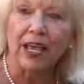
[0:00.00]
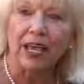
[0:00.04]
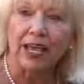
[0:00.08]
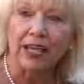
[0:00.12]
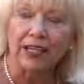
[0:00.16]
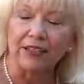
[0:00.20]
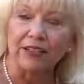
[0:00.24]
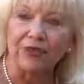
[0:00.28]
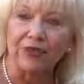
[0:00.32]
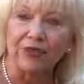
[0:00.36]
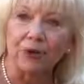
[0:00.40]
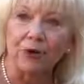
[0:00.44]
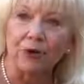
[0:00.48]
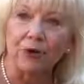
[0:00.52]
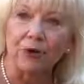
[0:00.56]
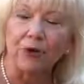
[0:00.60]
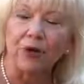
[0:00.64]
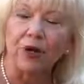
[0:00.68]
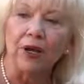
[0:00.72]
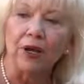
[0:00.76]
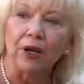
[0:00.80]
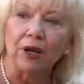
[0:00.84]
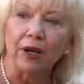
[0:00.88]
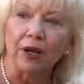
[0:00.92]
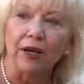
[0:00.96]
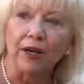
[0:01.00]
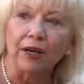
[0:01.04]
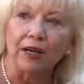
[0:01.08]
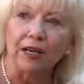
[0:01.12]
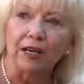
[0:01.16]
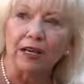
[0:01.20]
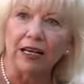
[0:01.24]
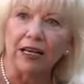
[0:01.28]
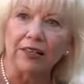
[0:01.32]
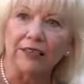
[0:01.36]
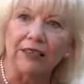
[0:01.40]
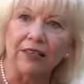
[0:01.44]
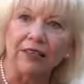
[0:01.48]
And so
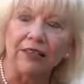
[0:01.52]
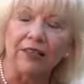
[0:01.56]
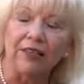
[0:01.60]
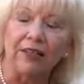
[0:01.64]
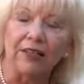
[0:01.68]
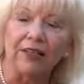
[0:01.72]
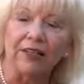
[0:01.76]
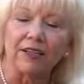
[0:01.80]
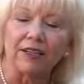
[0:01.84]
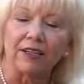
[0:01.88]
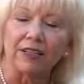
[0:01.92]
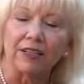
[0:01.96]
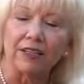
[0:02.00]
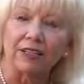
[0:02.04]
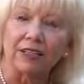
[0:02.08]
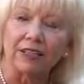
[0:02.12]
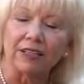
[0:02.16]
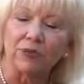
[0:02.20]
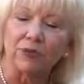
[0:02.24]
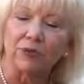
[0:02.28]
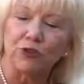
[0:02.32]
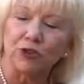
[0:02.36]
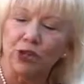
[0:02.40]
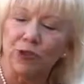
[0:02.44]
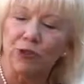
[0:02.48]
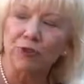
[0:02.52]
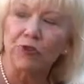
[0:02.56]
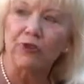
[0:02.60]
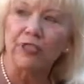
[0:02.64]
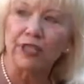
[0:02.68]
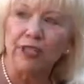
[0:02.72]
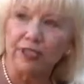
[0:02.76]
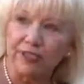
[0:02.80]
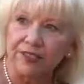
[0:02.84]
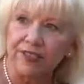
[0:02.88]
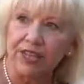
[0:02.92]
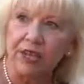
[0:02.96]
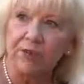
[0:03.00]
I think that it's
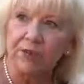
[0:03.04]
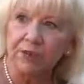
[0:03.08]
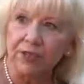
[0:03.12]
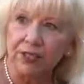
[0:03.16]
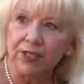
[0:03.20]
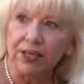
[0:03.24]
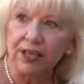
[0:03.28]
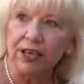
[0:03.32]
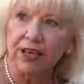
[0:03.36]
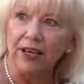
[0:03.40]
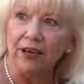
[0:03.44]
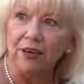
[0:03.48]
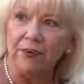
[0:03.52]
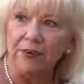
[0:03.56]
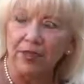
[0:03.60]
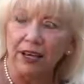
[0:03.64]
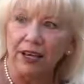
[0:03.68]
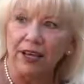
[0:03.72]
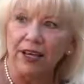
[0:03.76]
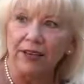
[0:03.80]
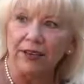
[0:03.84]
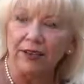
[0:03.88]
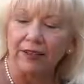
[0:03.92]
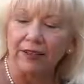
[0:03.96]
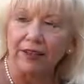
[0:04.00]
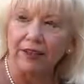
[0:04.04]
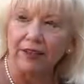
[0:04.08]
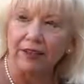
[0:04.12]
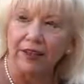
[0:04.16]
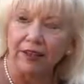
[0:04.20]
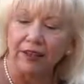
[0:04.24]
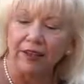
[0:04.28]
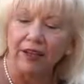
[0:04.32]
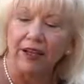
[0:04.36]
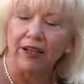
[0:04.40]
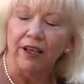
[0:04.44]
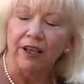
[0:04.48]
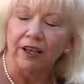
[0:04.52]
generally accepted now that
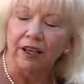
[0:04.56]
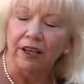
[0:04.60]
the